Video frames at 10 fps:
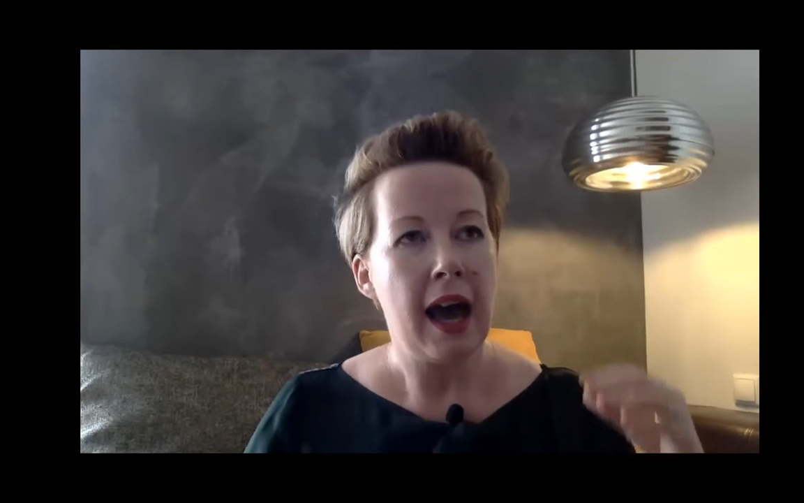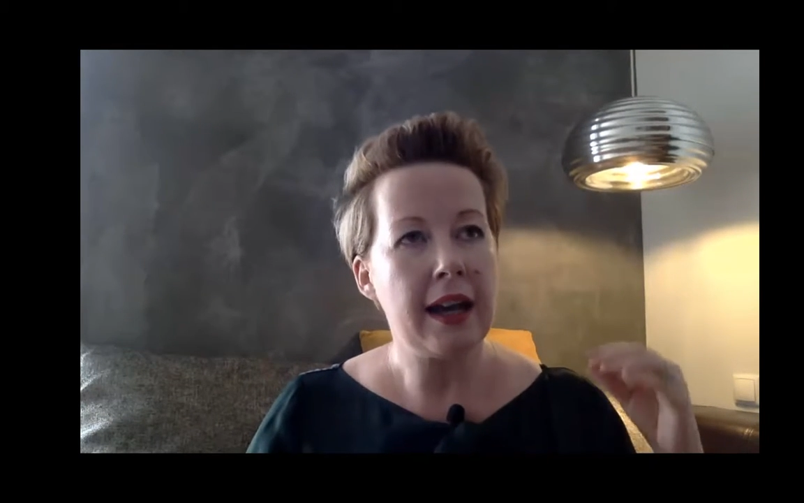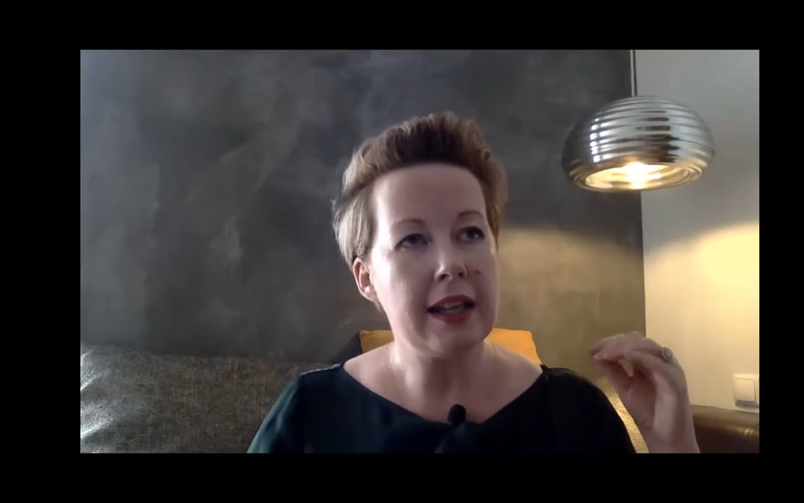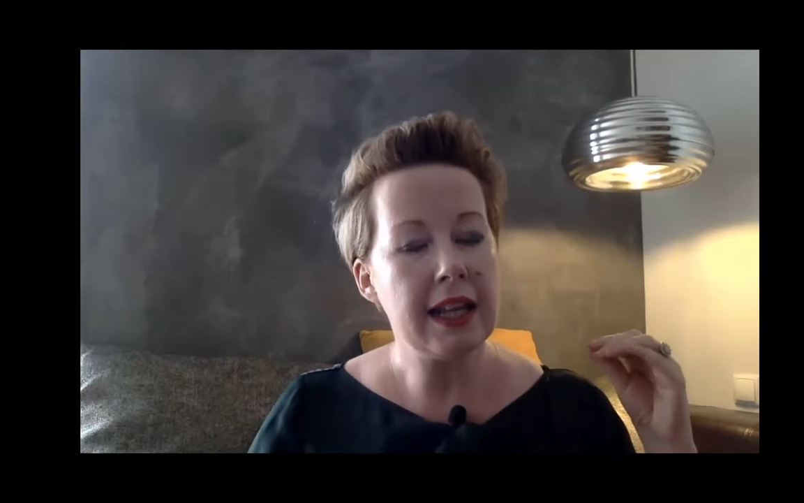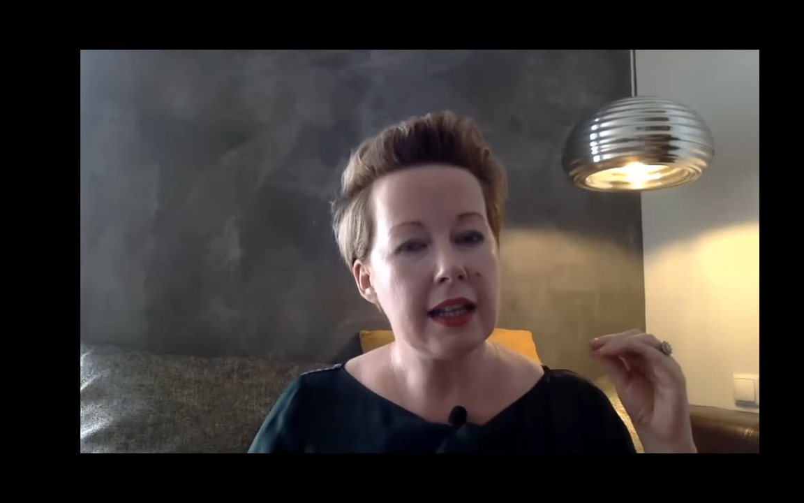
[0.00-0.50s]

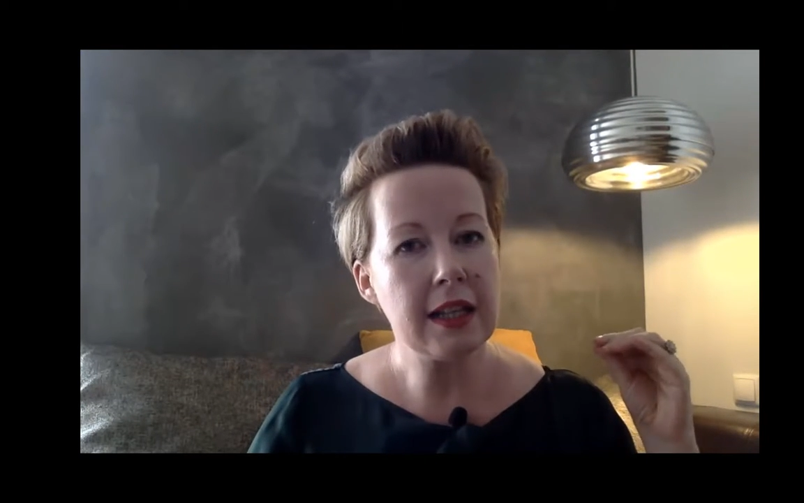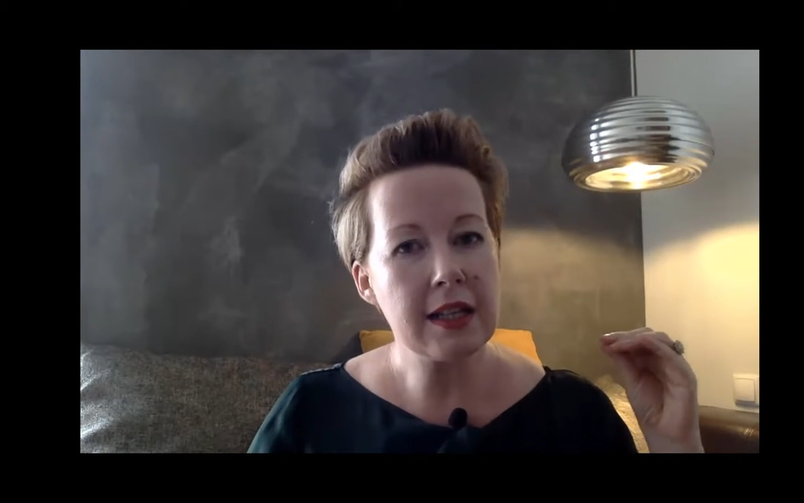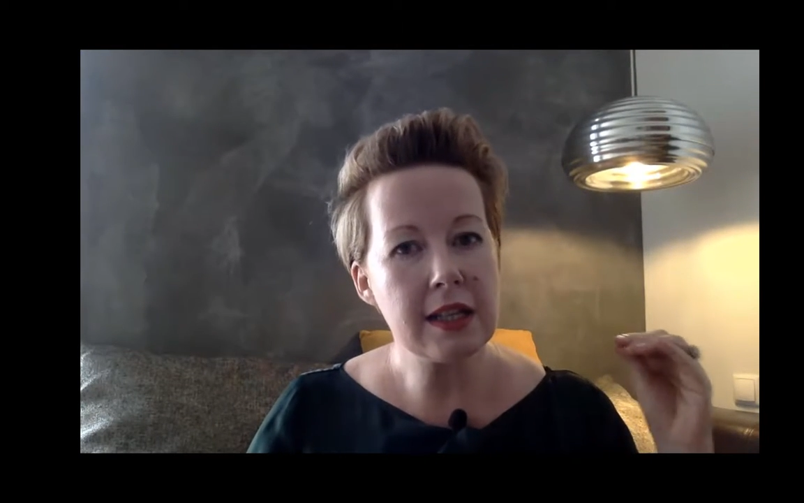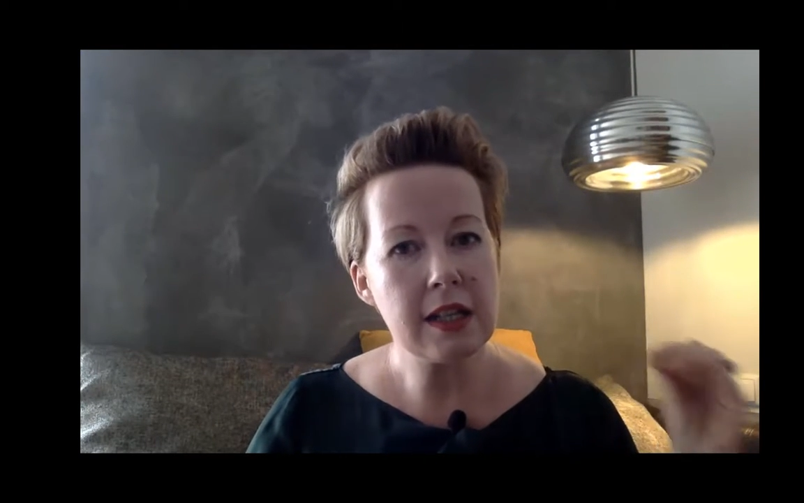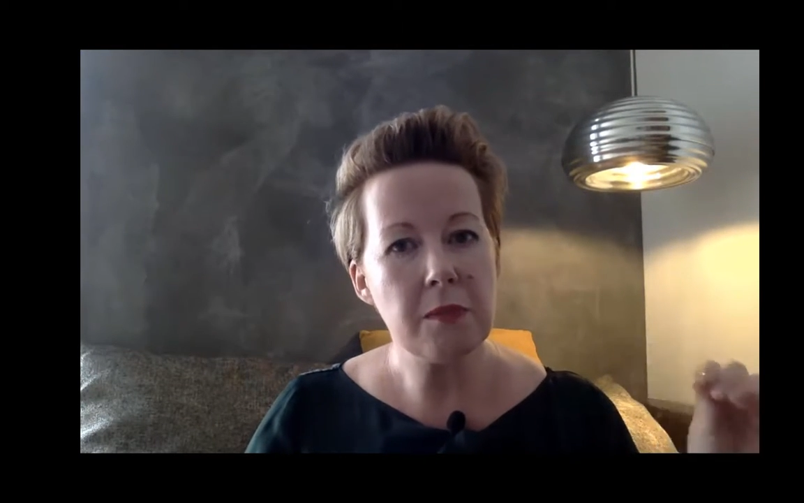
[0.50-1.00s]
And I think
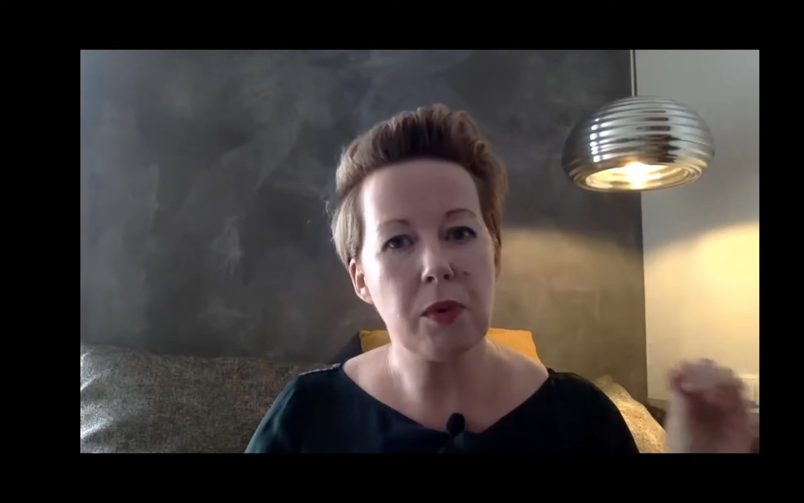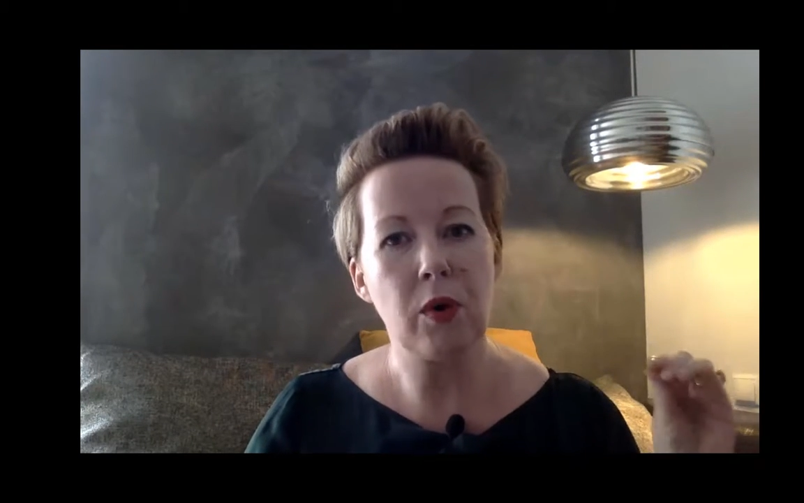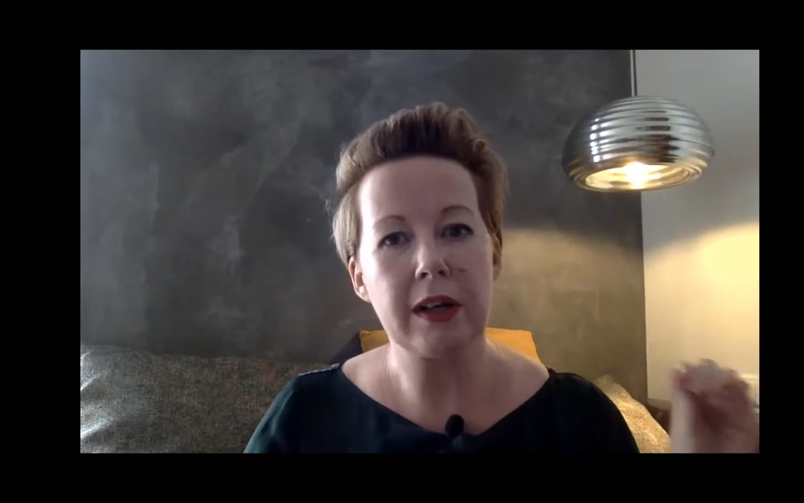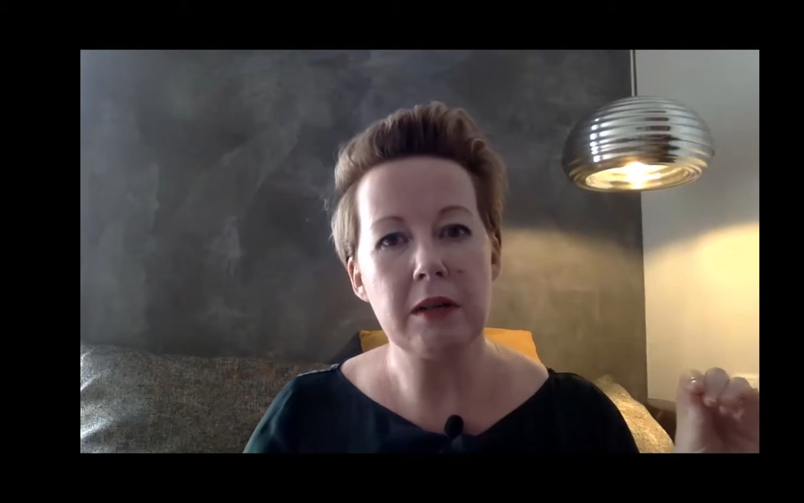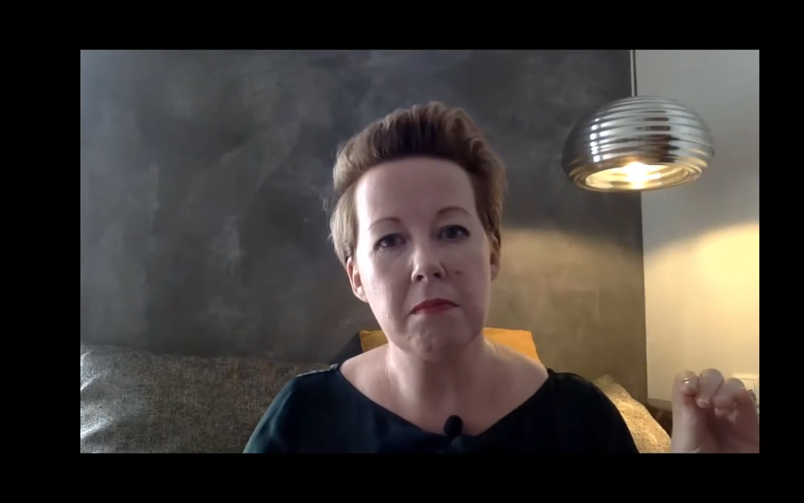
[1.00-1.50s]
this is an
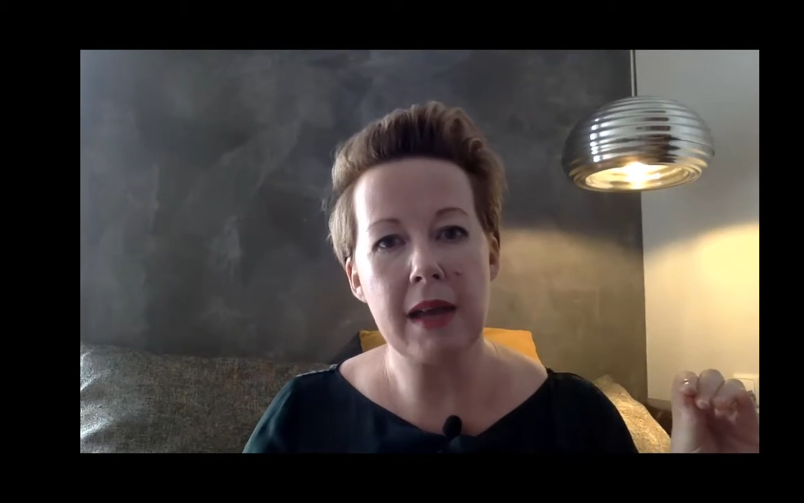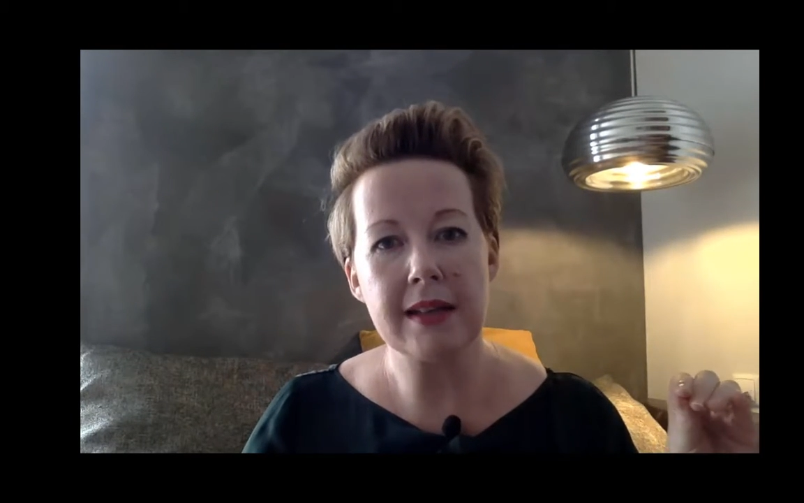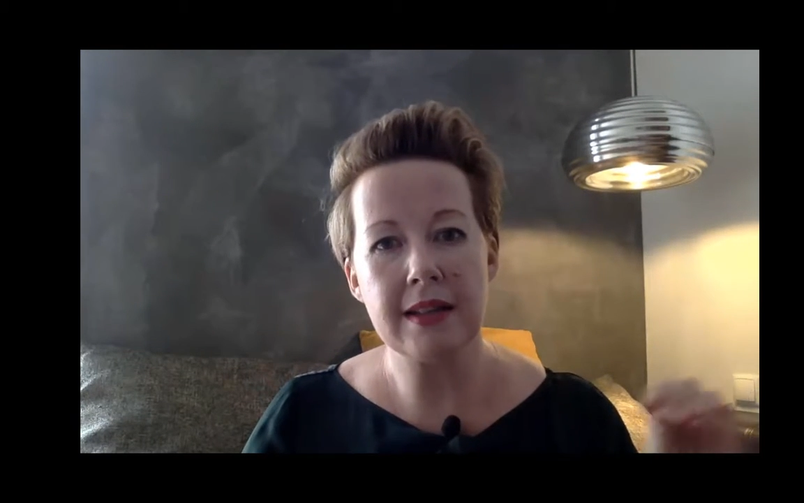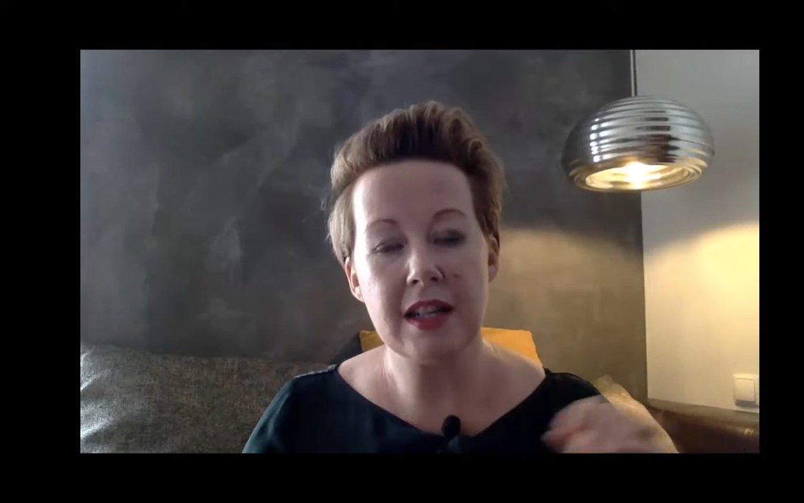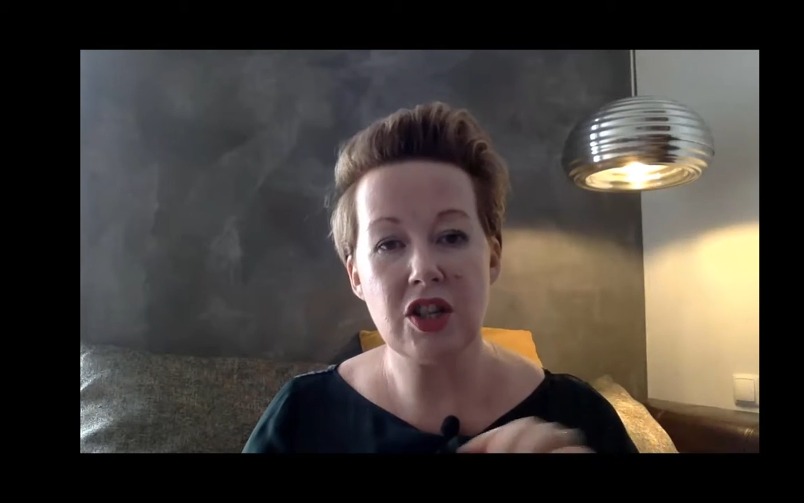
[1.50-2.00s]
important
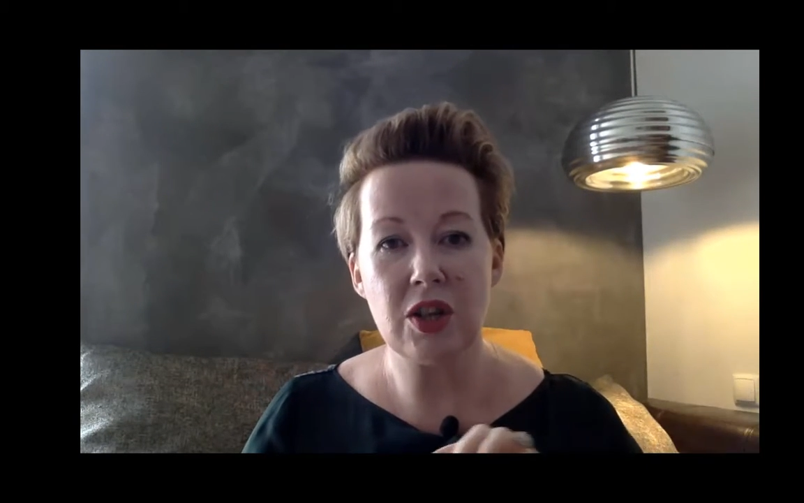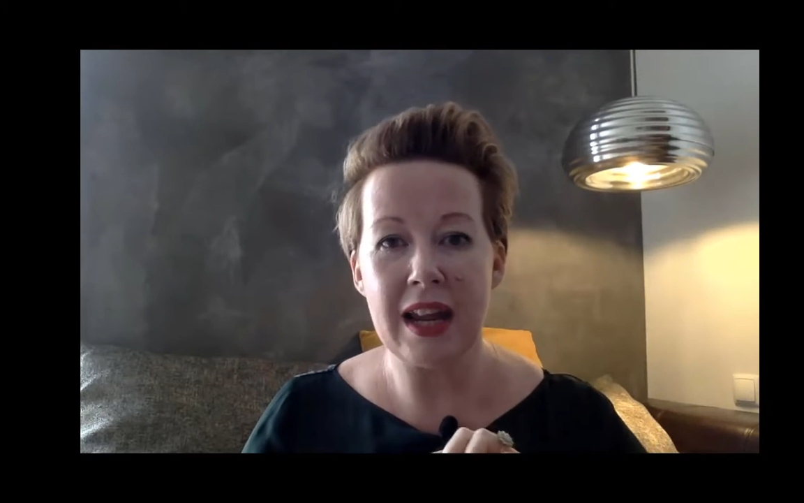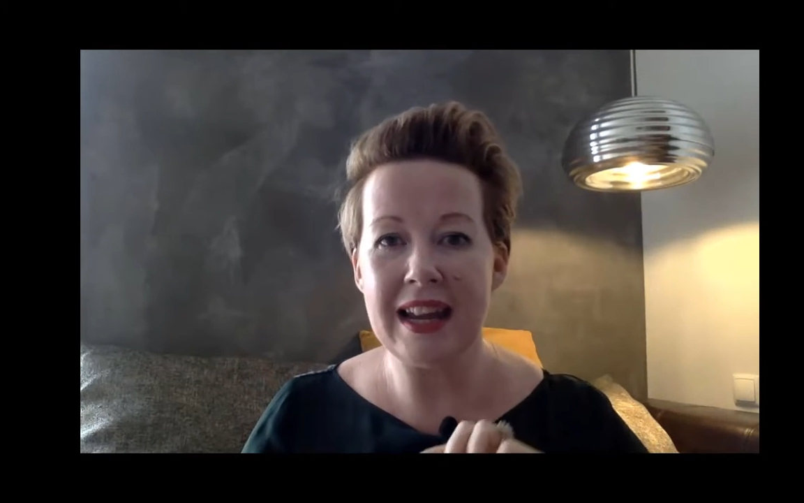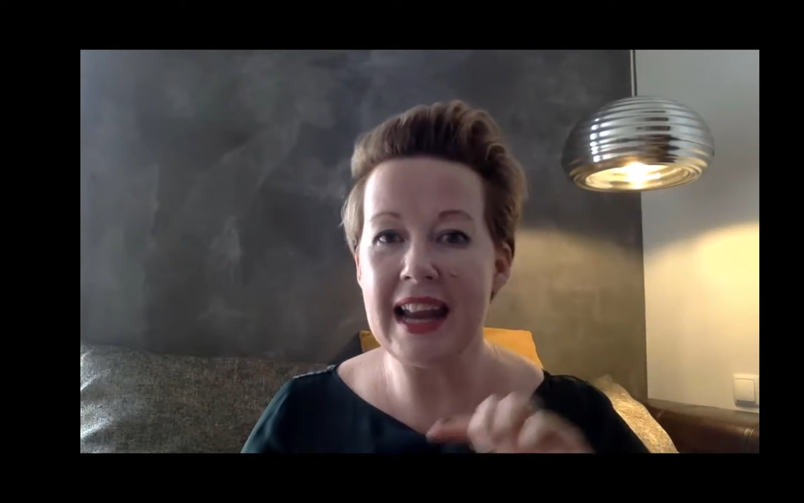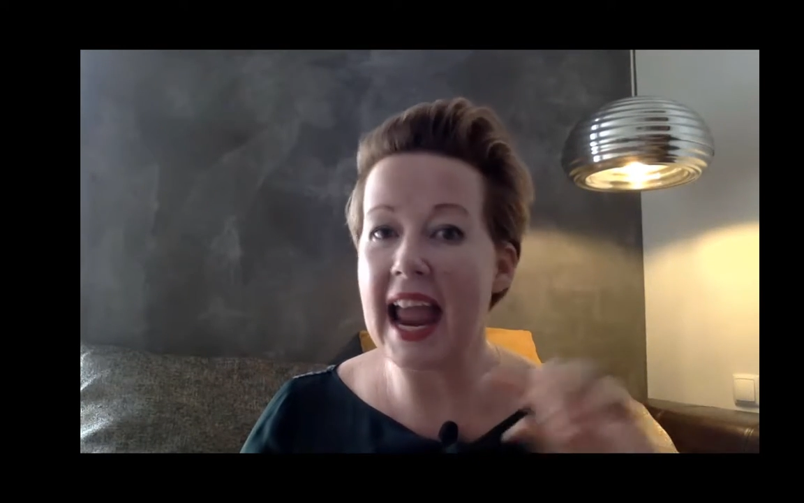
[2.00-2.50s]
message
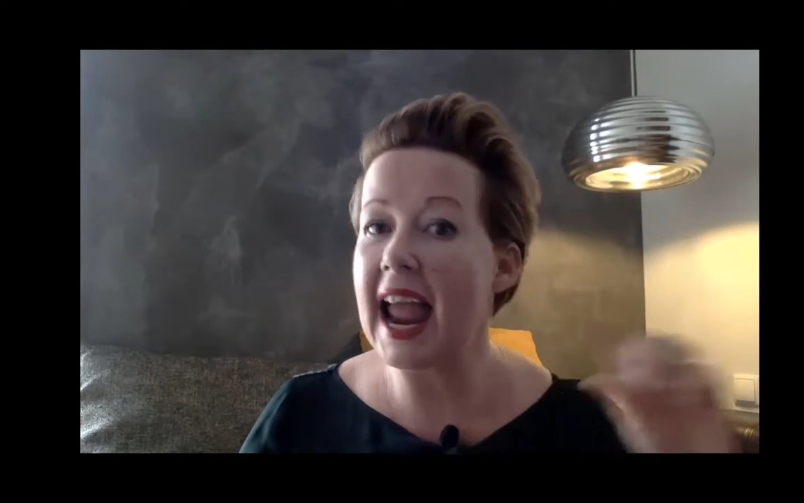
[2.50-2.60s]
in